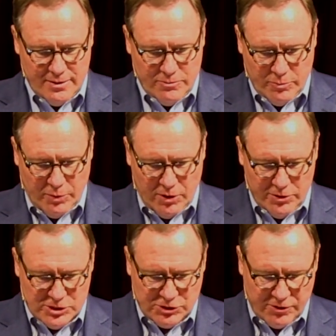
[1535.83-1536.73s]
when Paul
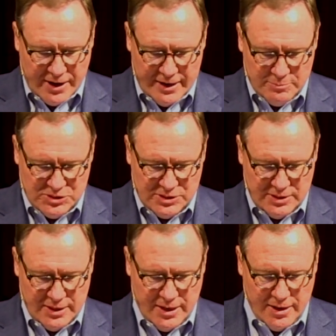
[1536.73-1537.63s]
describes
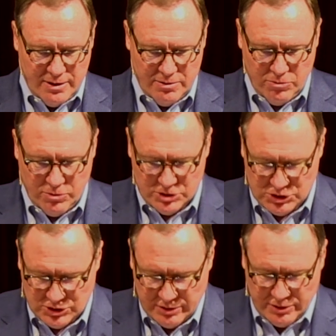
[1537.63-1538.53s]
uh, or,
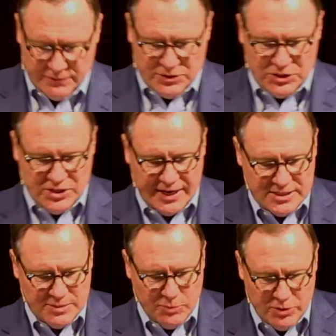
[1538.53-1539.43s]
sh- or uh, gives his
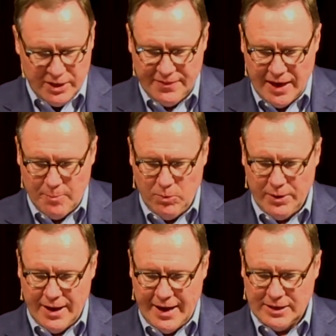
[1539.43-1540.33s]
testimony at that
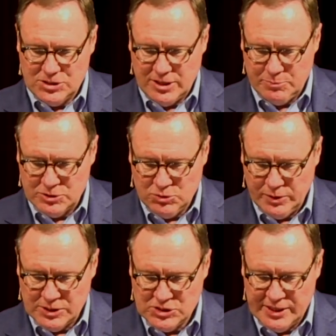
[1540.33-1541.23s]
point, Acts chapter
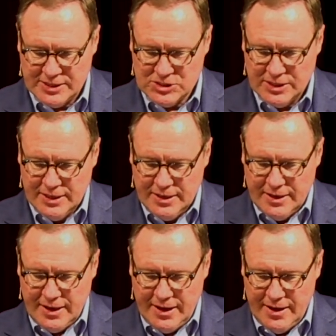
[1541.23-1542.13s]
26,
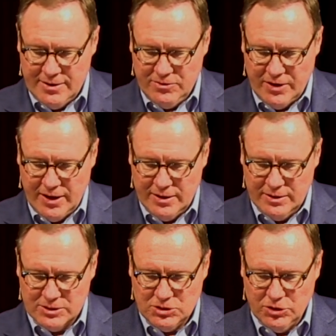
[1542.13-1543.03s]
and uh,
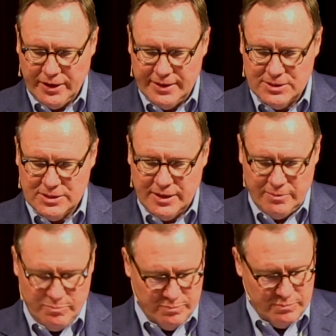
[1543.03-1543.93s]
let's look at,
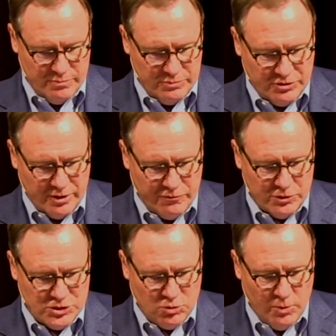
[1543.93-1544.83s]
uh, start at
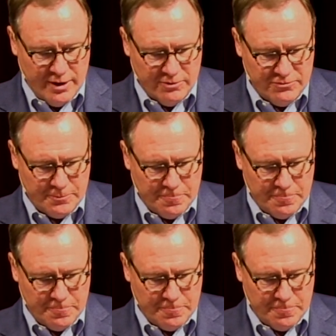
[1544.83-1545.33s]
verse 12.